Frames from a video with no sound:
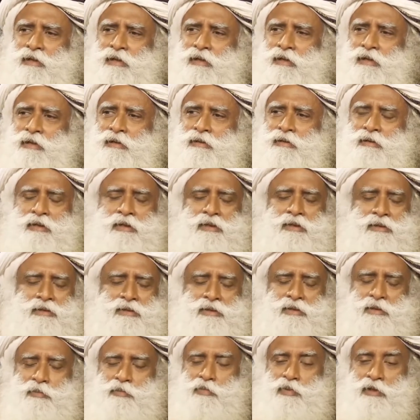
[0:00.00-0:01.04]
There is
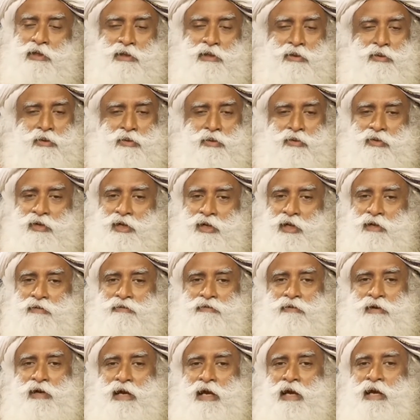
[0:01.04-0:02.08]
simply no need
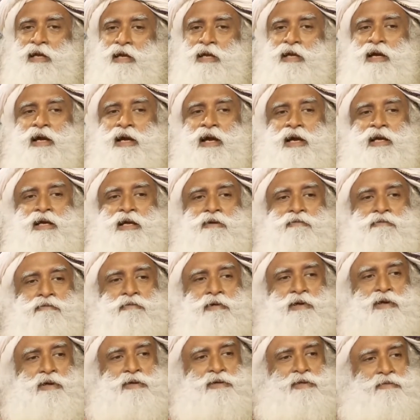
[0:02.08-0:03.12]
for any kind of
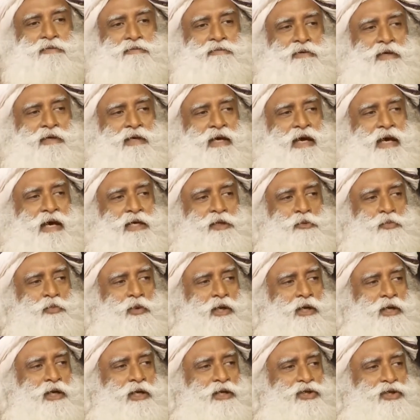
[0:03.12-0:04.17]
philosophy,
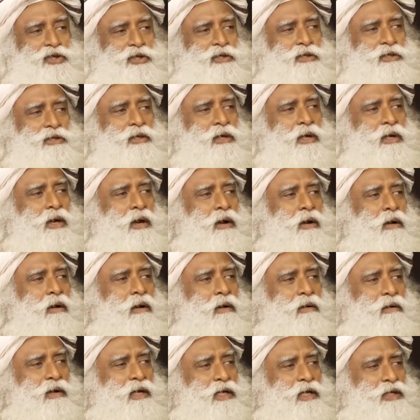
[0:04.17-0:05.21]
explanation
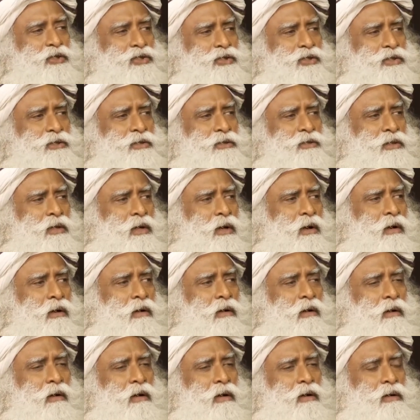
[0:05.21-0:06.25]
or religion
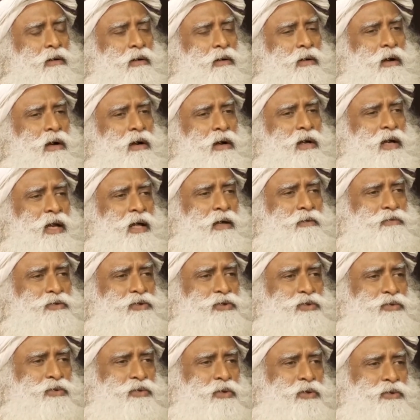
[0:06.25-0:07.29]
or God loves
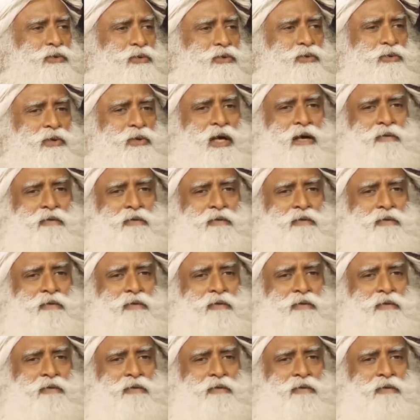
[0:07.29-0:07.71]
you or you love